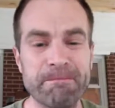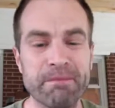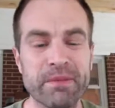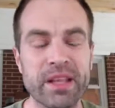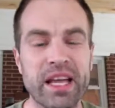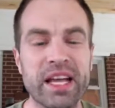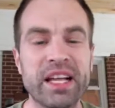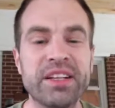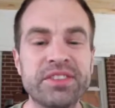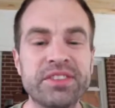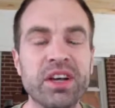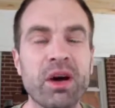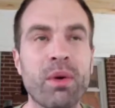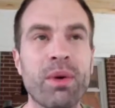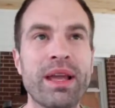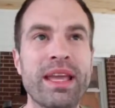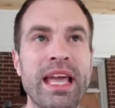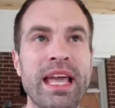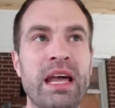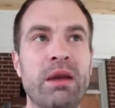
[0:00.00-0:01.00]
And so
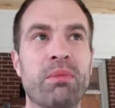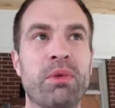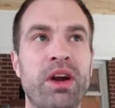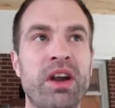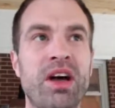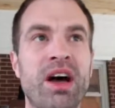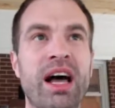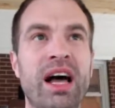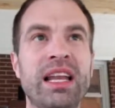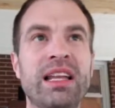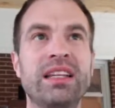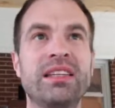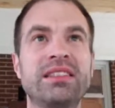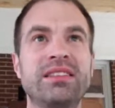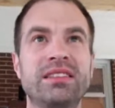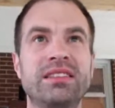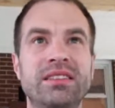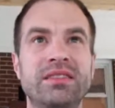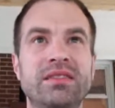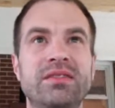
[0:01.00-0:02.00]
again, we're
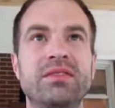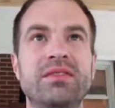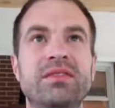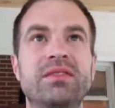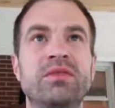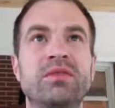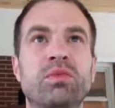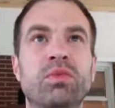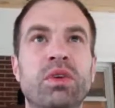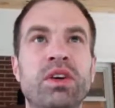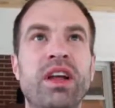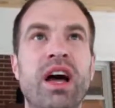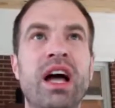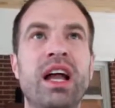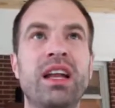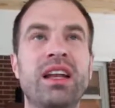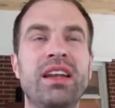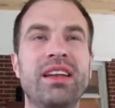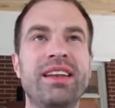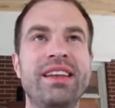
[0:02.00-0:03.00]

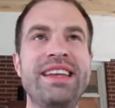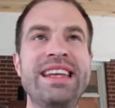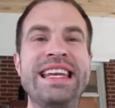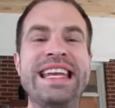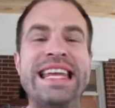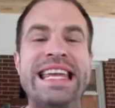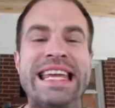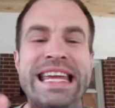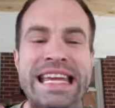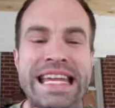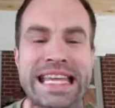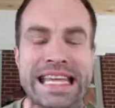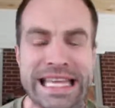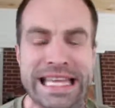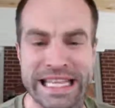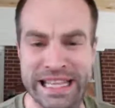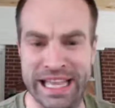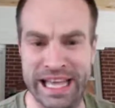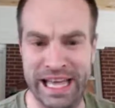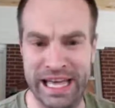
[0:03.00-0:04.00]
not needy
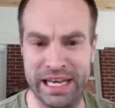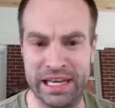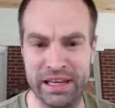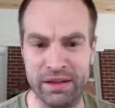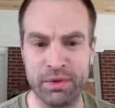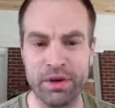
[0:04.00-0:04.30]
then.